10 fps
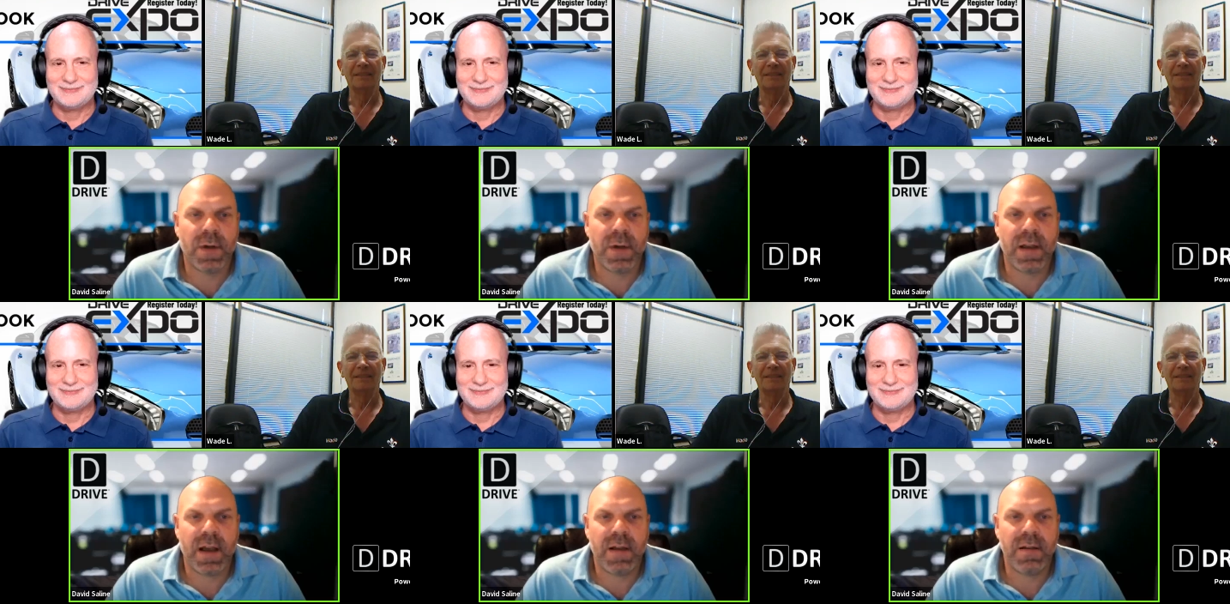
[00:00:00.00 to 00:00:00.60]

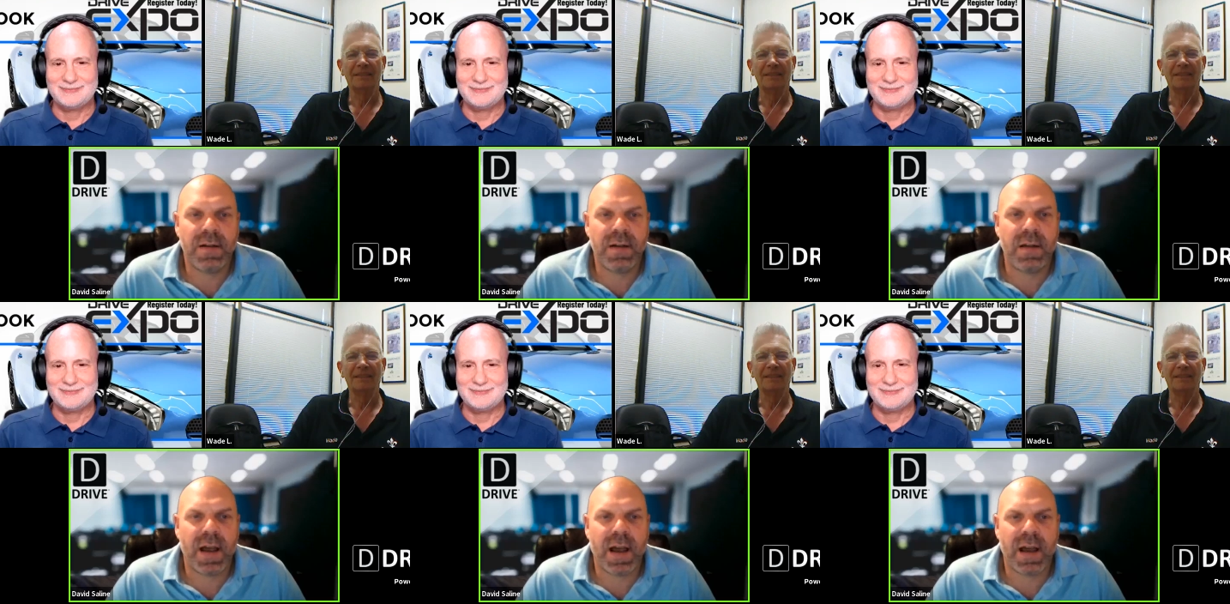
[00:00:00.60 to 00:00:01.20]
Speaker 1: weekend.
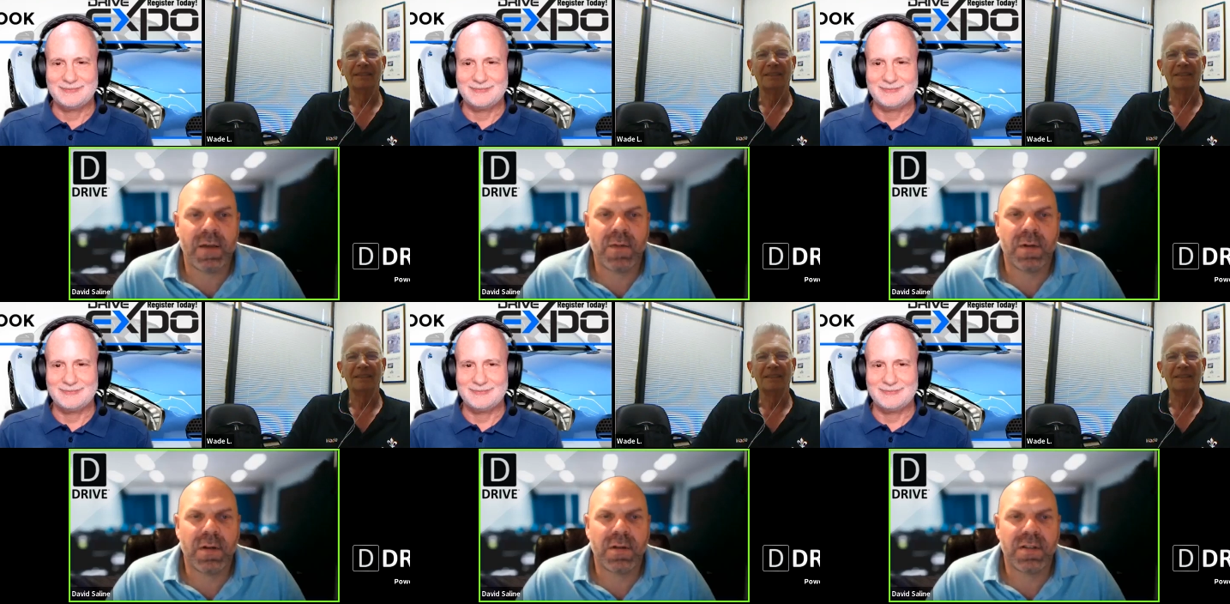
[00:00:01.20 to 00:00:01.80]
And
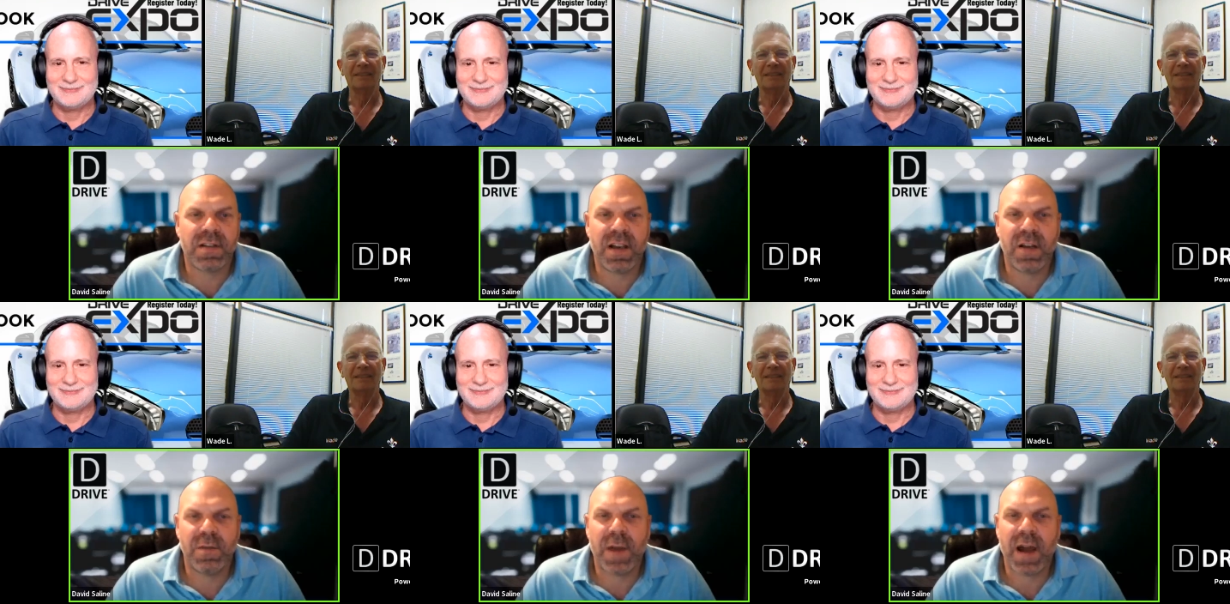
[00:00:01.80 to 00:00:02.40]
we'll see
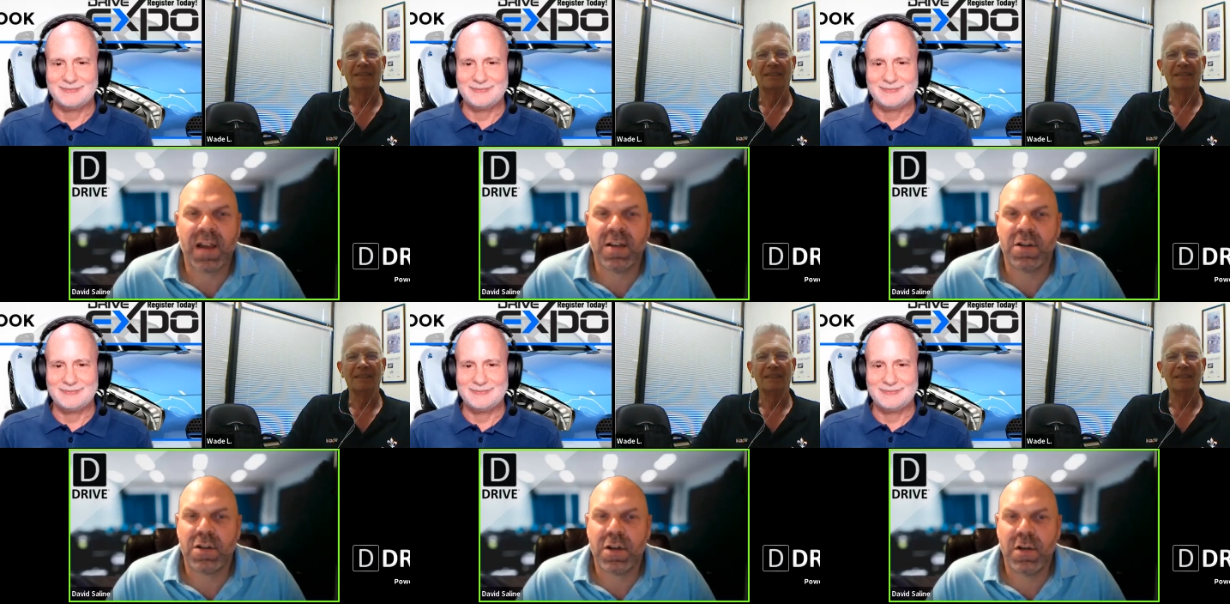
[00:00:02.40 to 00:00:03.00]
you back
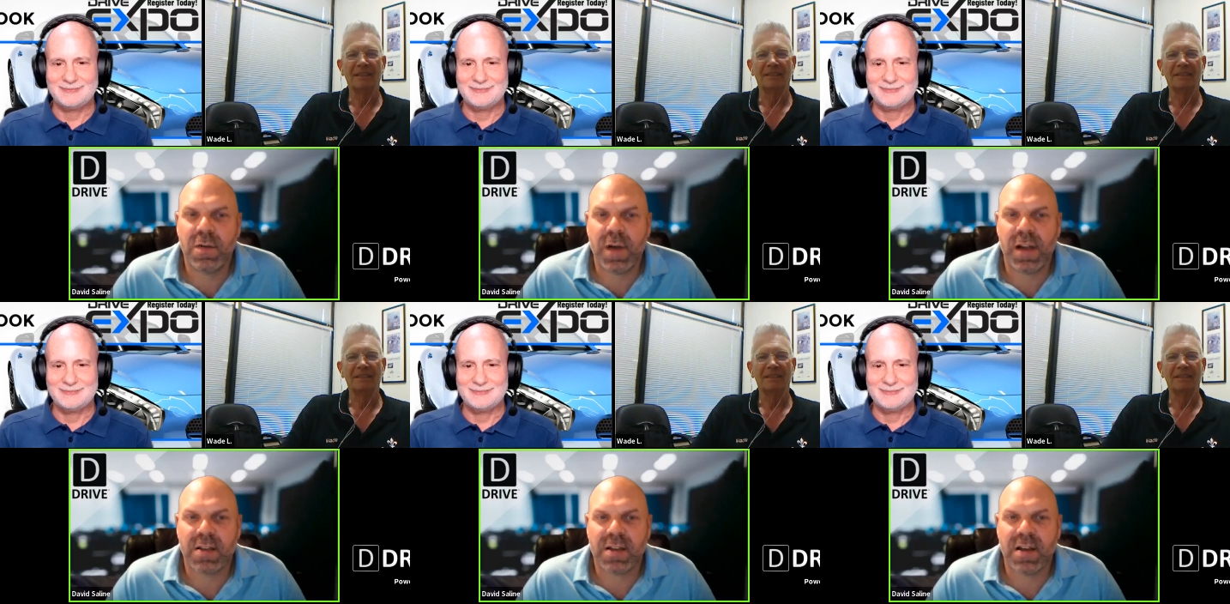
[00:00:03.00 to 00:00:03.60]
in two
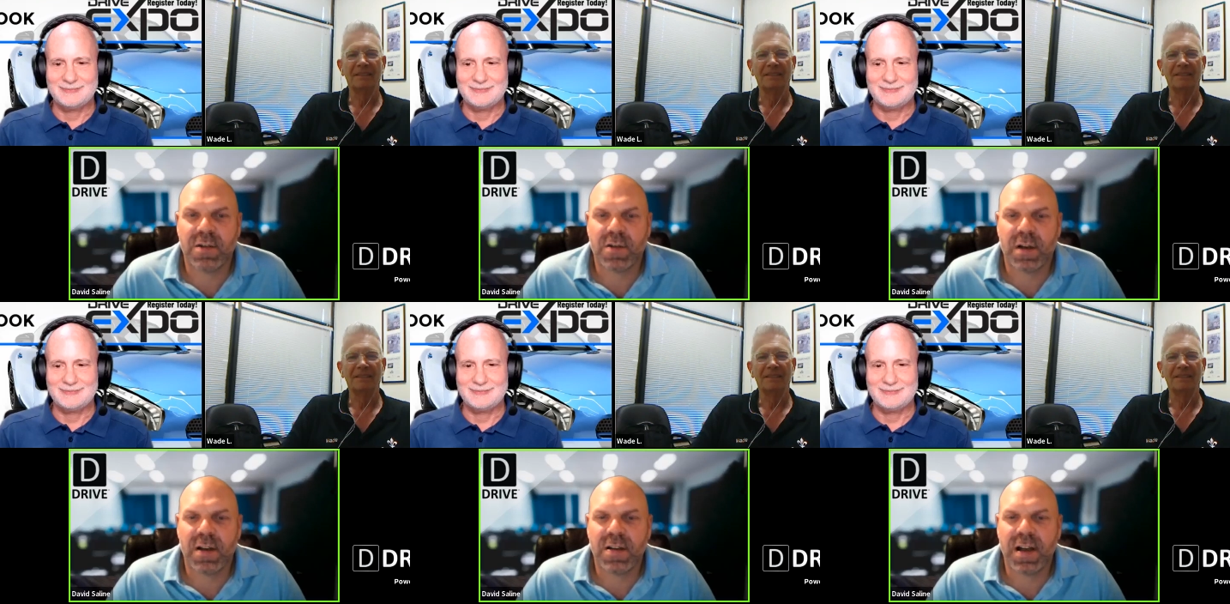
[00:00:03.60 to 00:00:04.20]
weeks because we're
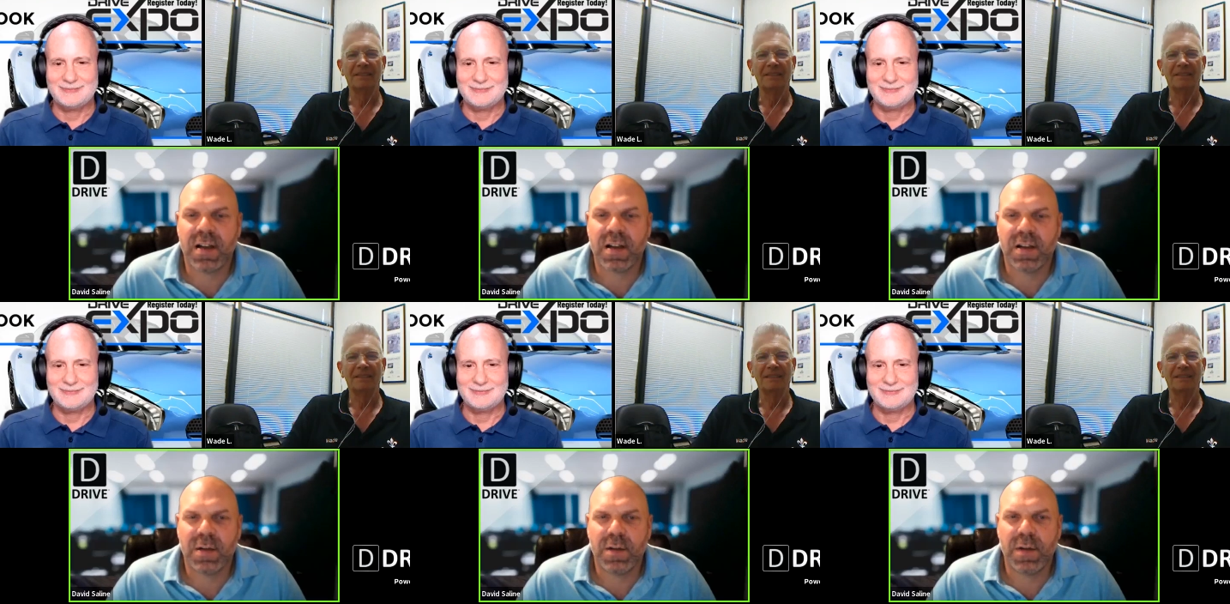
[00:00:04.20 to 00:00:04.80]
going to take a
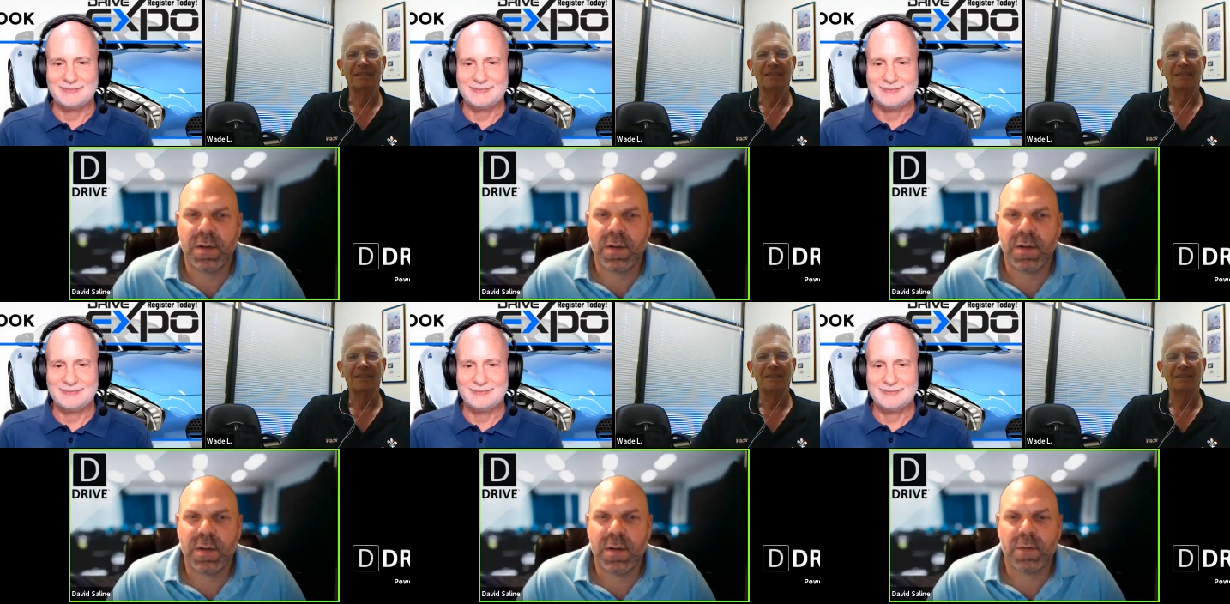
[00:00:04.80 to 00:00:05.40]
little bit of a
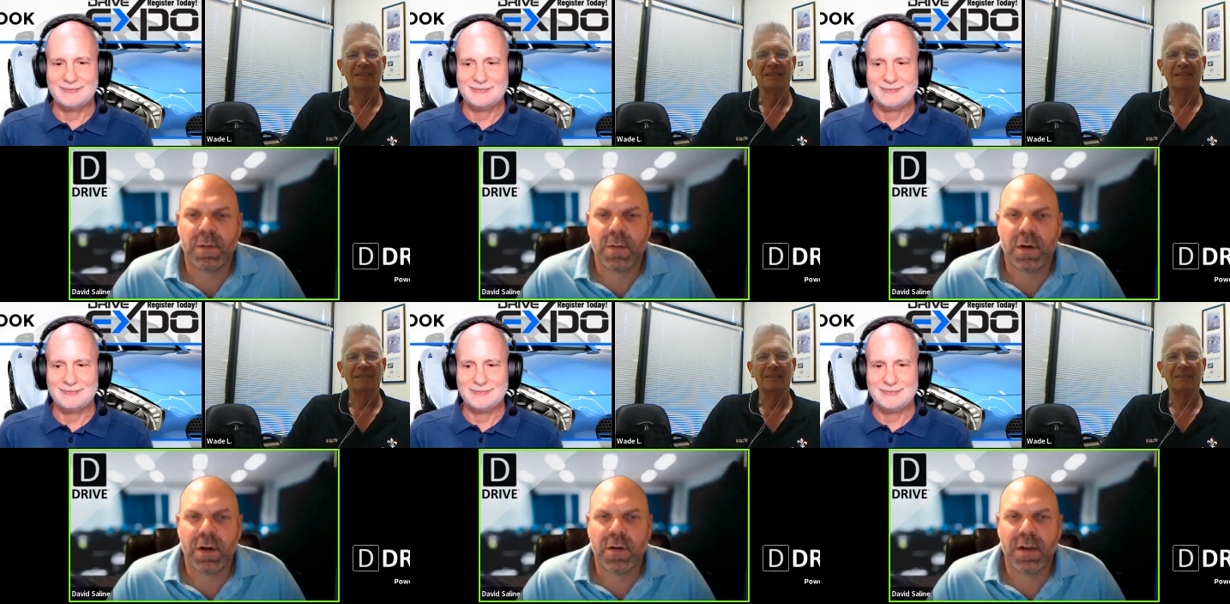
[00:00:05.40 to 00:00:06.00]
break from
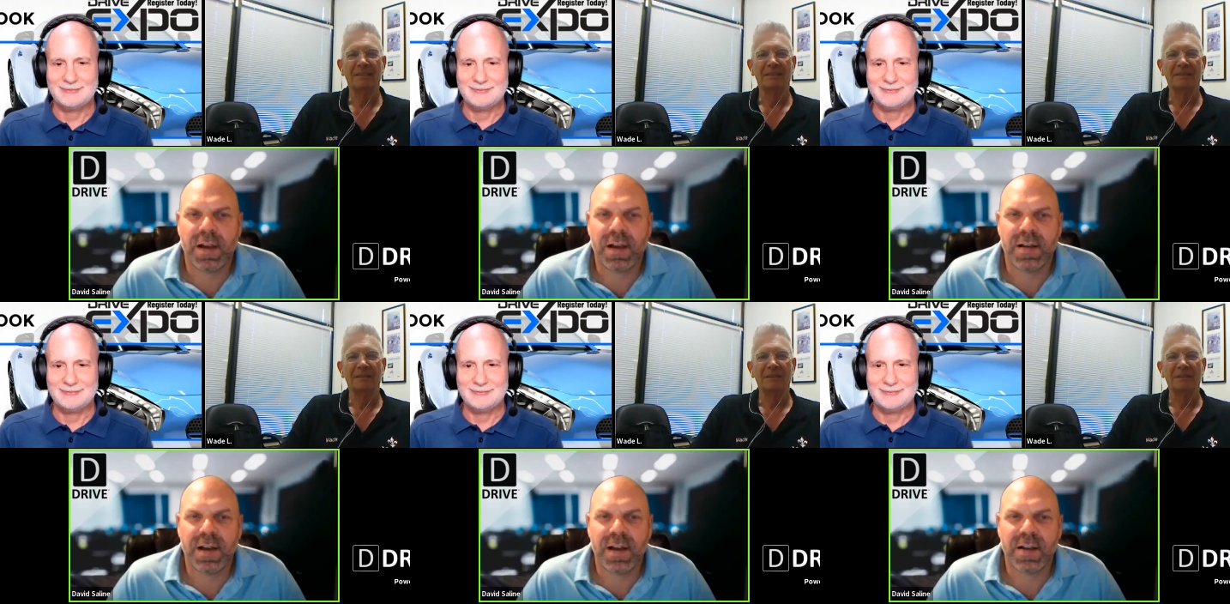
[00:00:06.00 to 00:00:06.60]
Memorial
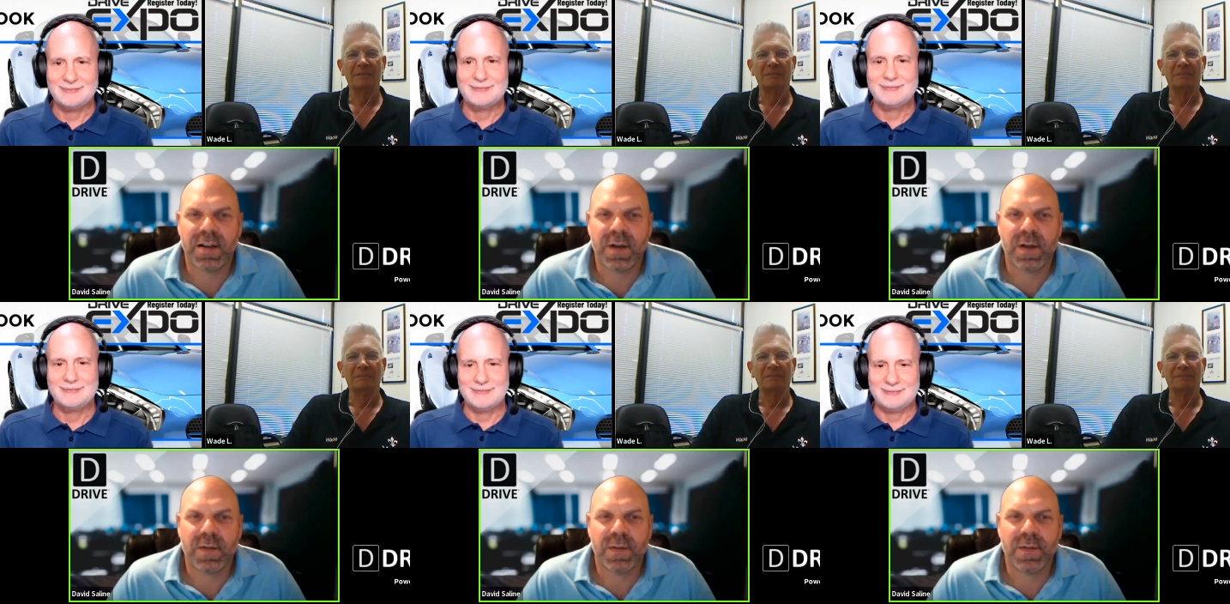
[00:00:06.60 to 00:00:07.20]
Weekend next week
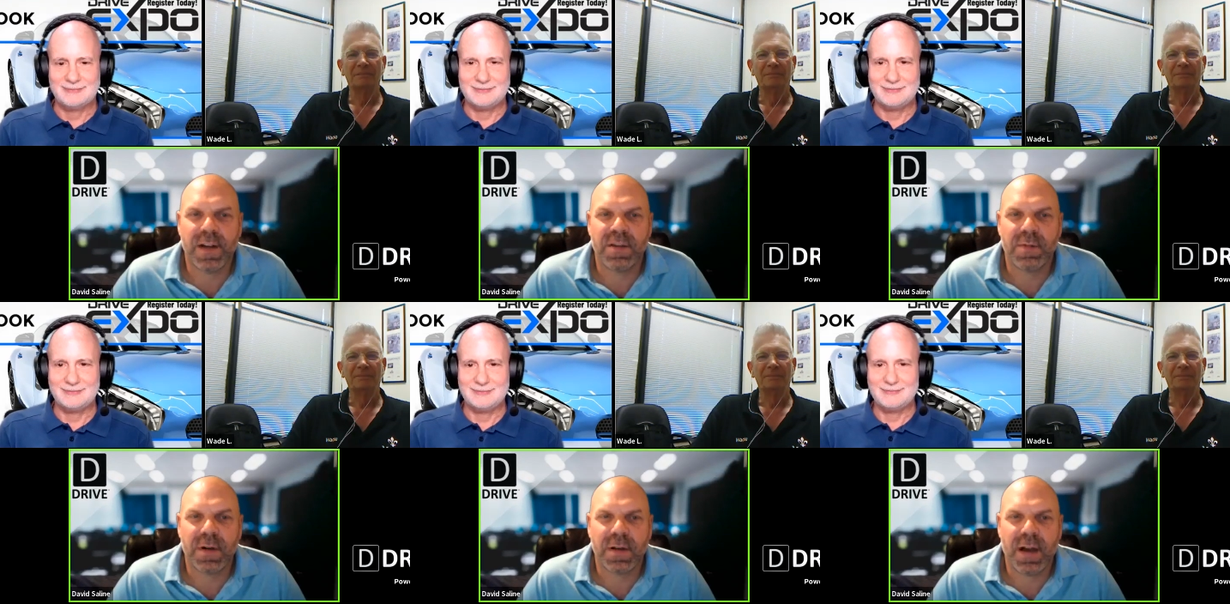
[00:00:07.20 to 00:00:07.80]
from Facebook
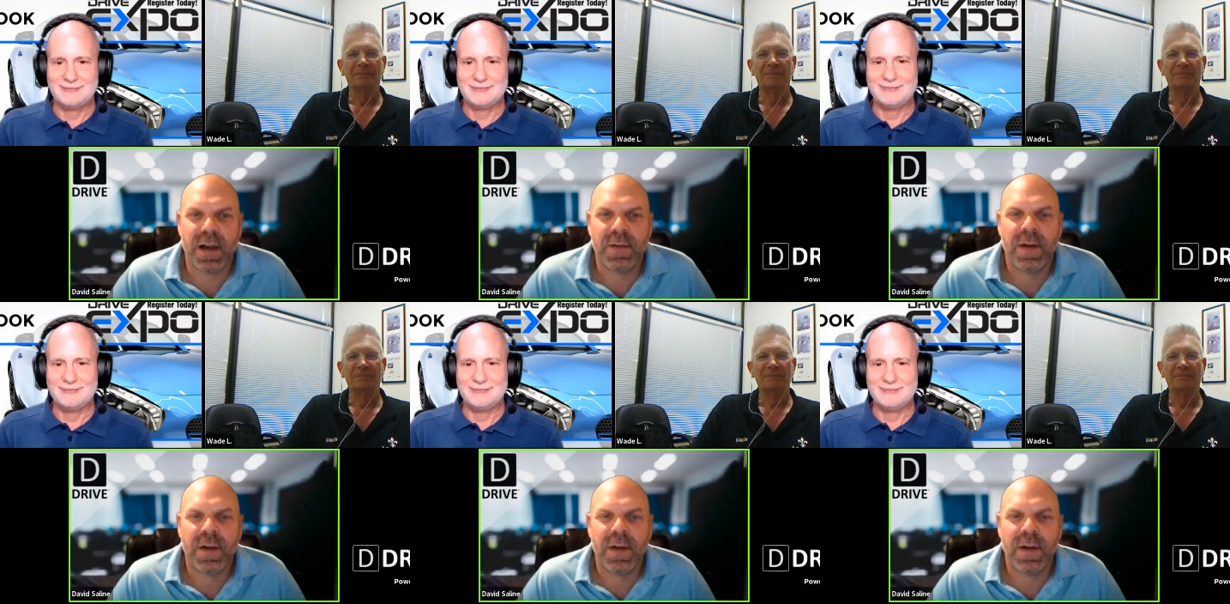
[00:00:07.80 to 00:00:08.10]
Live.